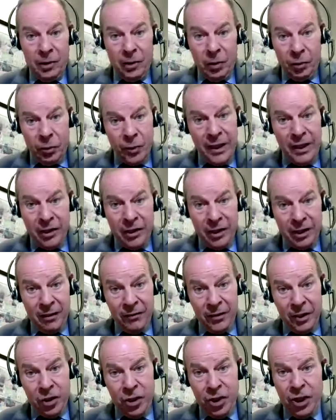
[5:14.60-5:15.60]
the risk
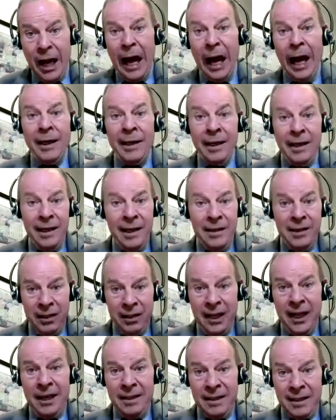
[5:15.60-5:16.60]
of the shot is
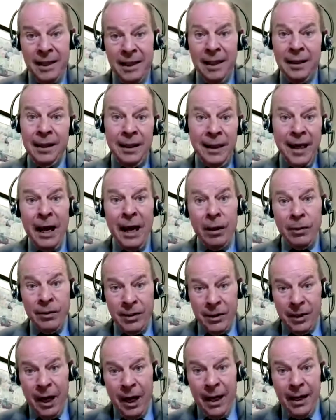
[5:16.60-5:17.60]
less than the
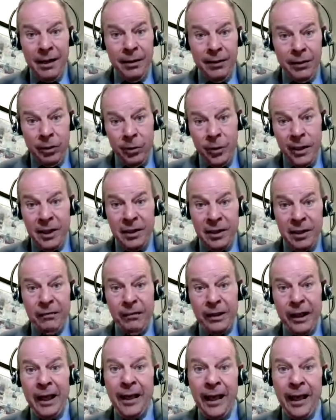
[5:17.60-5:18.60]
downside of the risk
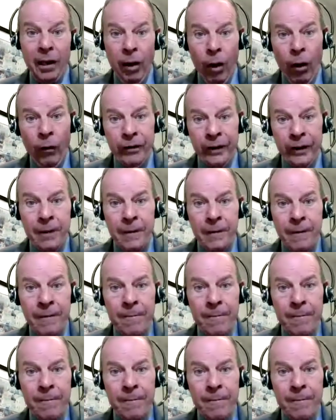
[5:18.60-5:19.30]
of getting COVID.